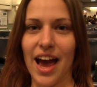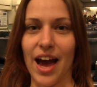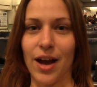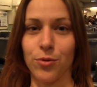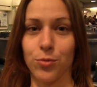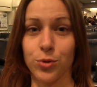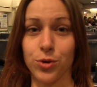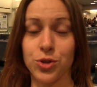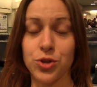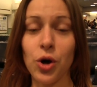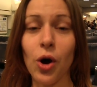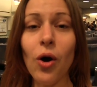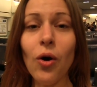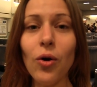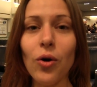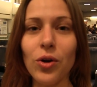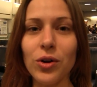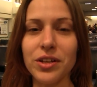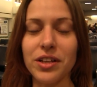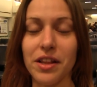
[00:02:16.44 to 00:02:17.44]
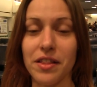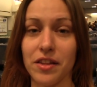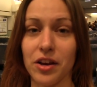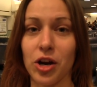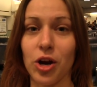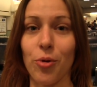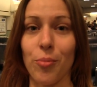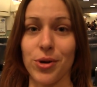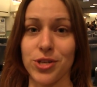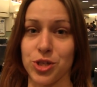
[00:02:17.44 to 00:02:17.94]
And we're told that
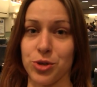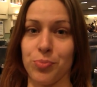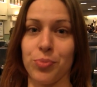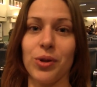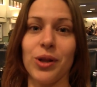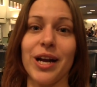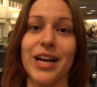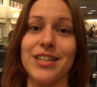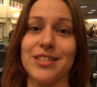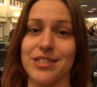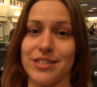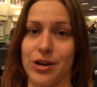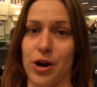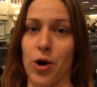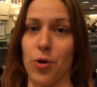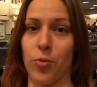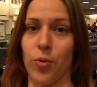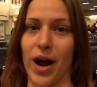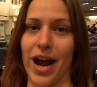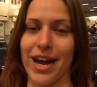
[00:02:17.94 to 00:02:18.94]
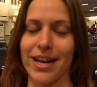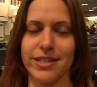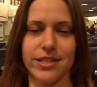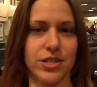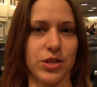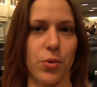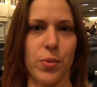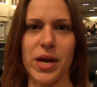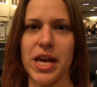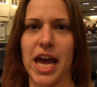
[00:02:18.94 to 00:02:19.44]
there are a bunch of planes in our way,
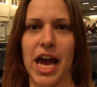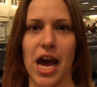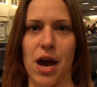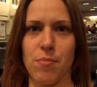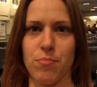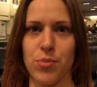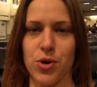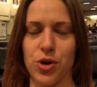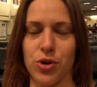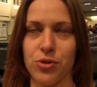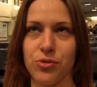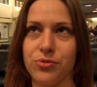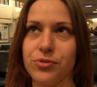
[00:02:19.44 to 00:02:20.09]
and so we can't move.